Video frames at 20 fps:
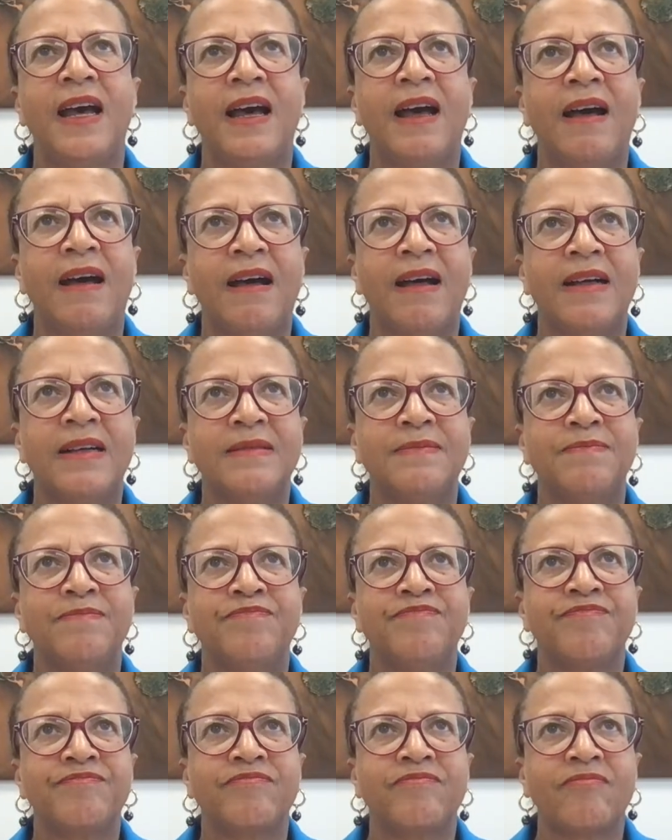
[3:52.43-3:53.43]

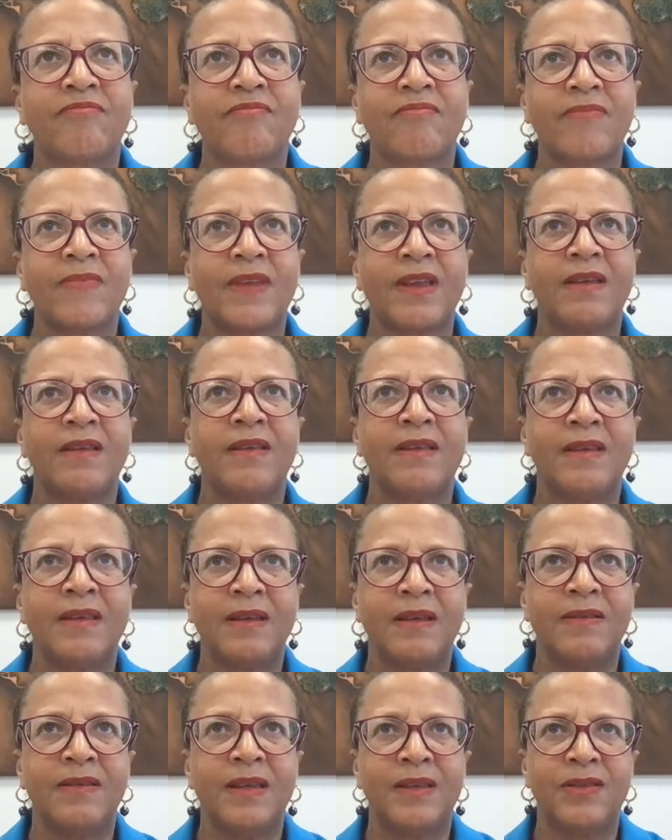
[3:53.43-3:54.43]

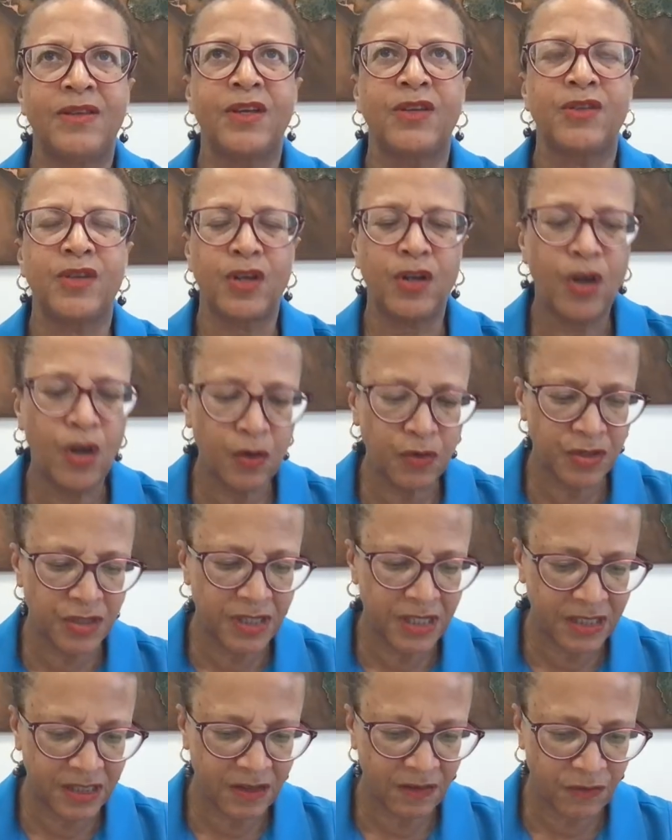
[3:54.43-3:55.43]
the
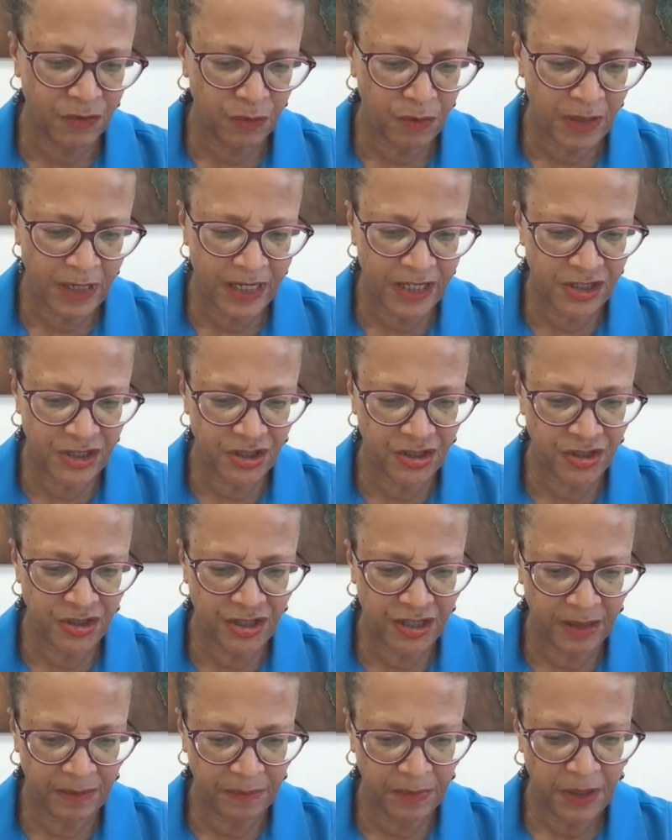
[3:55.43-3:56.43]
closeness of the
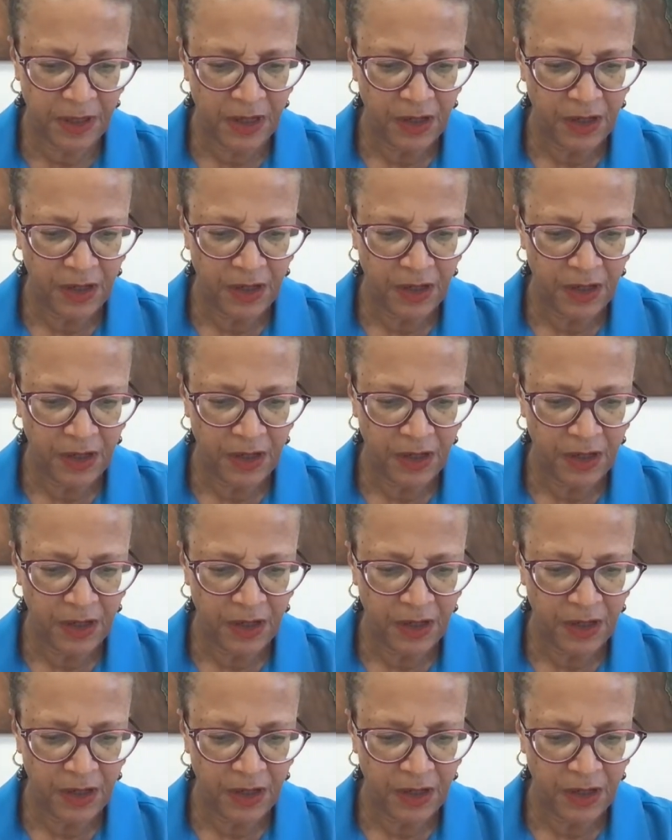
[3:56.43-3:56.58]
relationship.